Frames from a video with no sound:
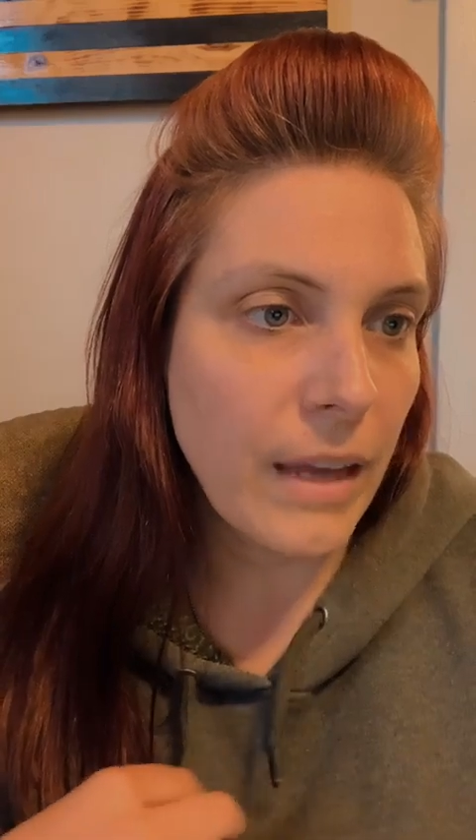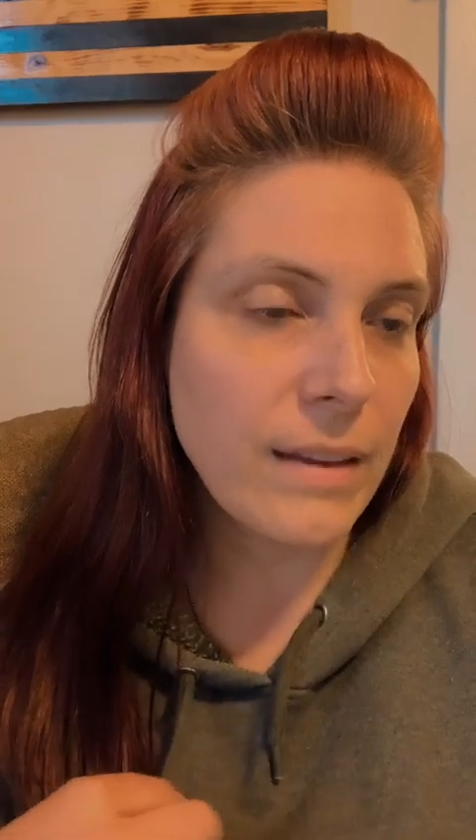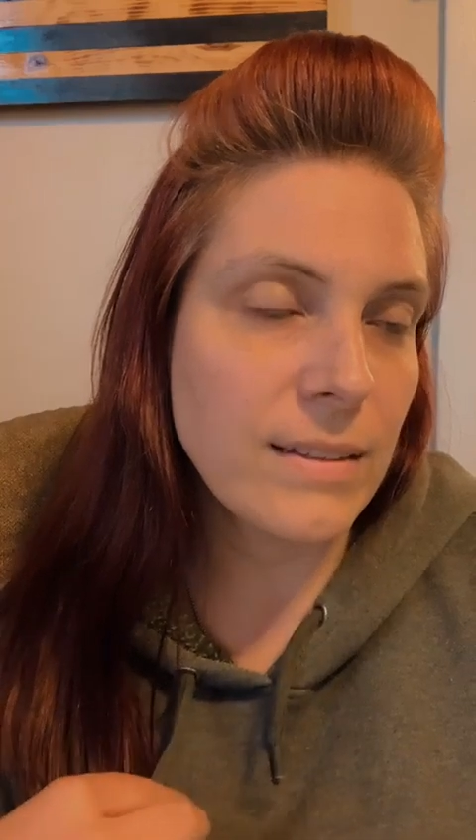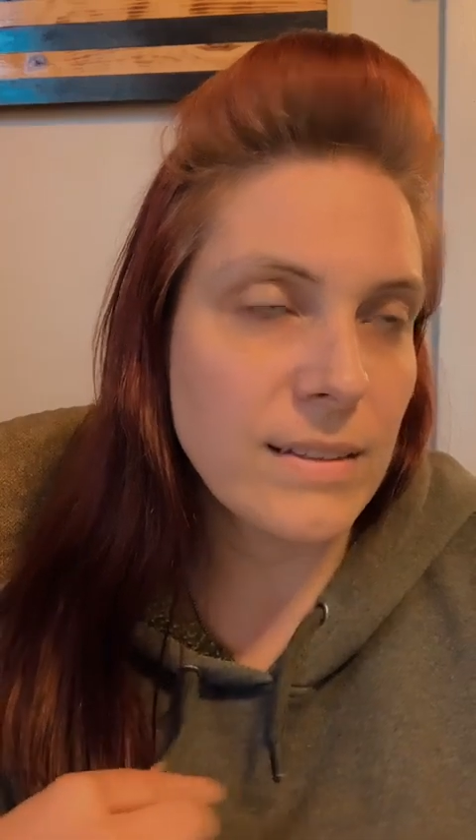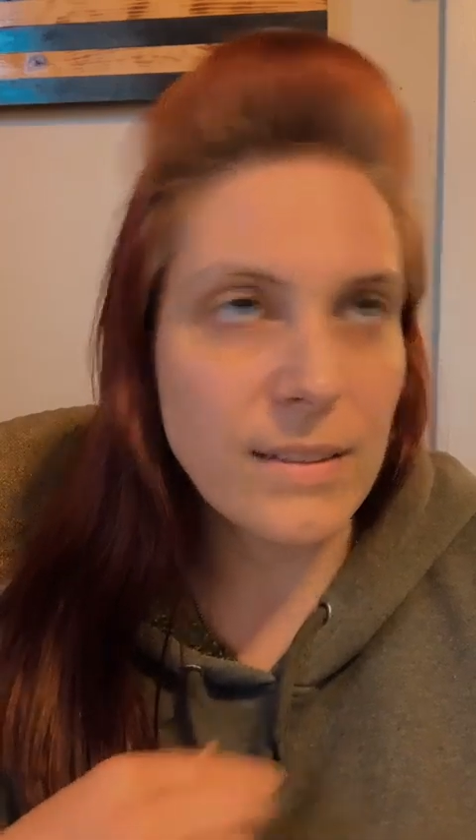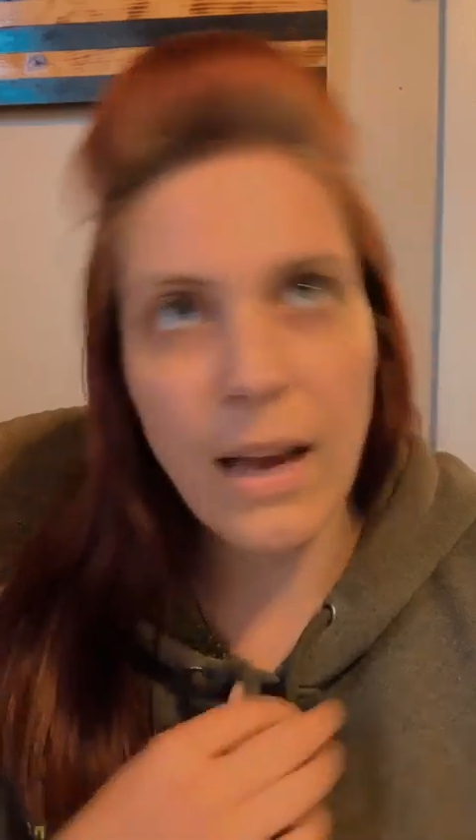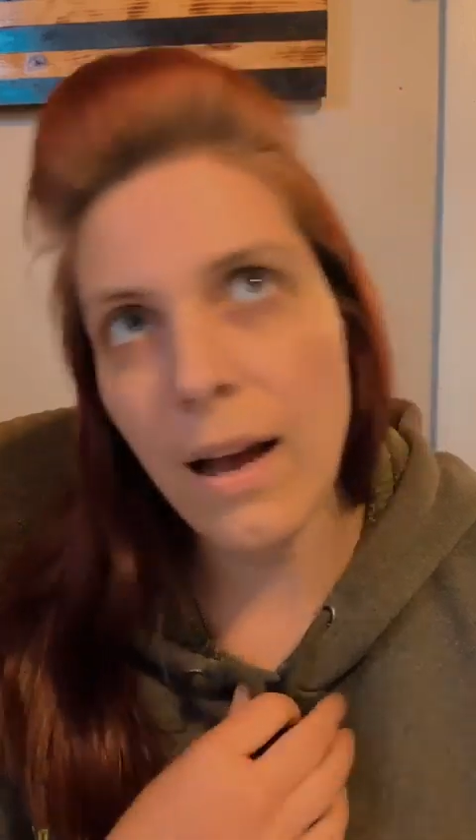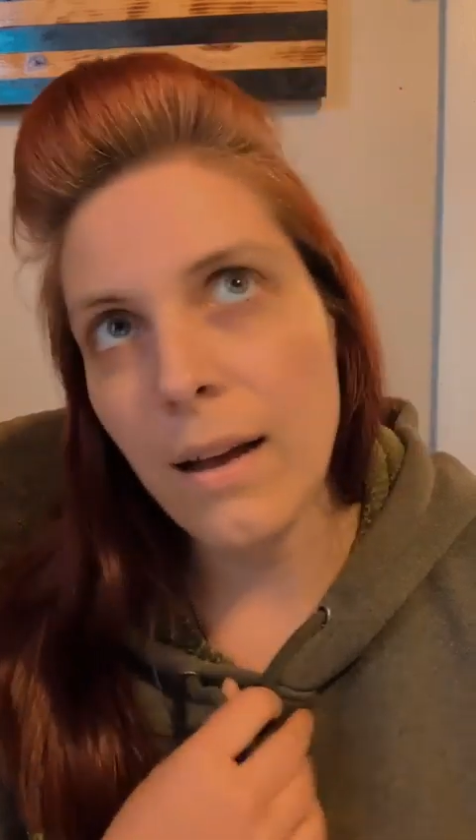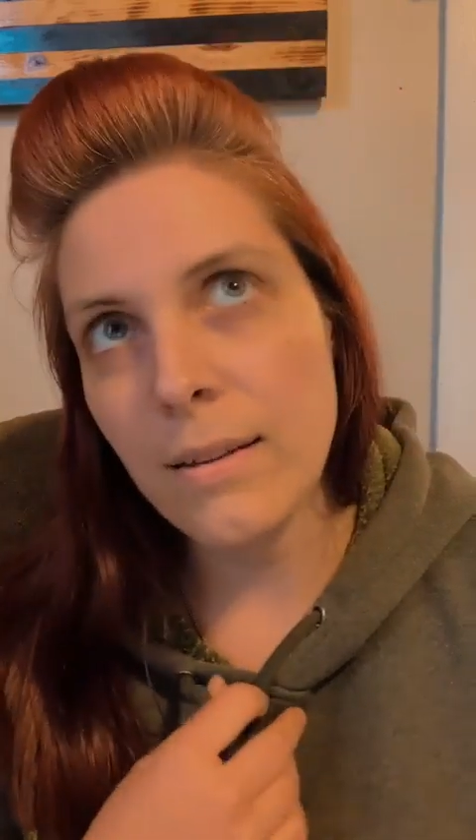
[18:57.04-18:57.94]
Nexka.